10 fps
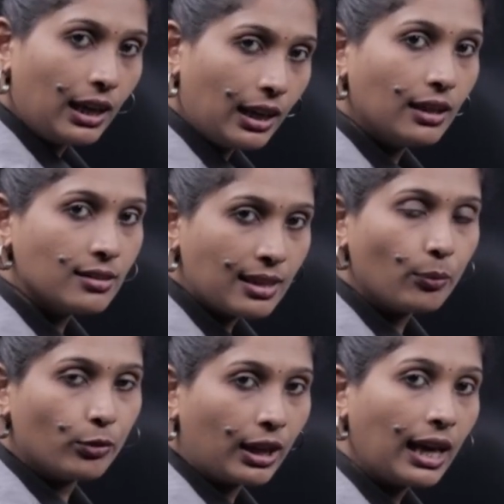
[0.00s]
in
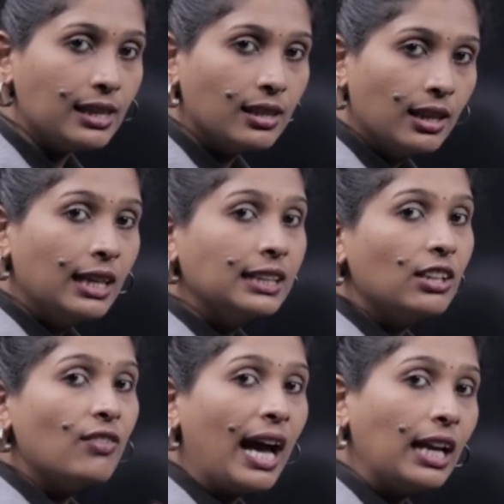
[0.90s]
separate,
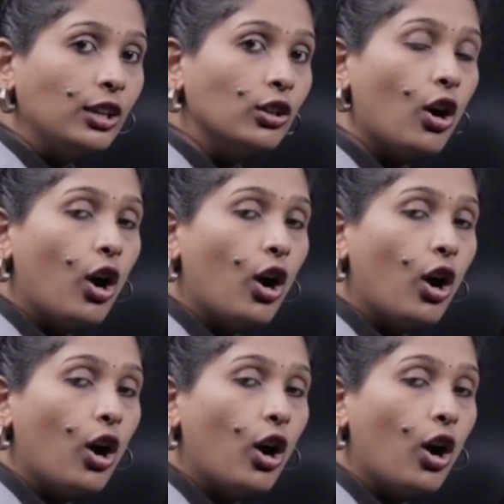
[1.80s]
the value